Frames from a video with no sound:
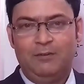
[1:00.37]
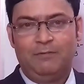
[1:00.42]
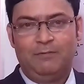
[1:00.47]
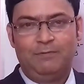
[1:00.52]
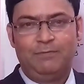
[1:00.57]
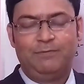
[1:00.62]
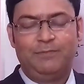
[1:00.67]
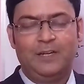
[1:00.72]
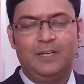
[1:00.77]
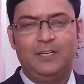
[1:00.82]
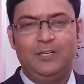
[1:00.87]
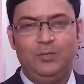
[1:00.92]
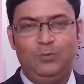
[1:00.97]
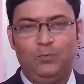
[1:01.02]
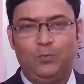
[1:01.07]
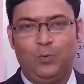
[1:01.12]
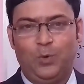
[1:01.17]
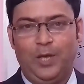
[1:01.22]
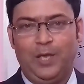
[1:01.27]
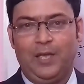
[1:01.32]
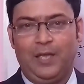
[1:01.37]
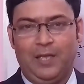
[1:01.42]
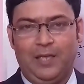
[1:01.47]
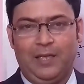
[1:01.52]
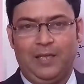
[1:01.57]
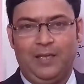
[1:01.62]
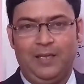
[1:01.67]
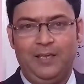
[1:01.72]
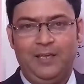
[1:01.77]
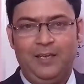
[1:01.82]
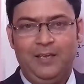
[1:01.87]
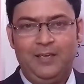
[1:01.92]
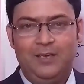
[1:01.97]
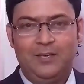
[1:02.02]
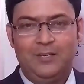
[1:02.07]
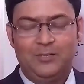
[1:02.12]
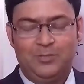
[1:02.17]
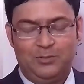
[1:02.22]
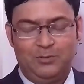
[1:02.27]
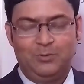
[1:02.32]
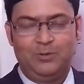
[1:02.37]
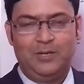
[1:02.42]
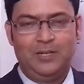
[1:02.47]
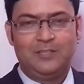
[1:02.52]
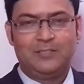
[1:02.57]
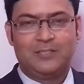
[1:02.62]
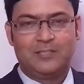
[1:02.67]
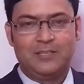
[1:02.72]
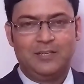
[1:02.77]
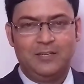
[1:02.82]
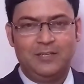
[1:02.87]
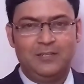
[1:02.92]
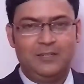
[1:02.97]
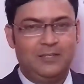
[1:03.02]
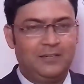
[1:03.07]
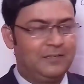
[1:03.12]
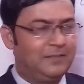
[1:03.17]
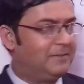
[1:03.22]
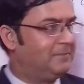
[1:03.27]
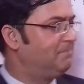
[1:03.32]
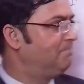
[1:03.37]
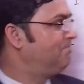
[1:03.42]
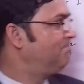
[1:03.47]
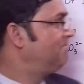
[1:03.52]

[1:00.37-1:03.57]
funny way. So let's learn.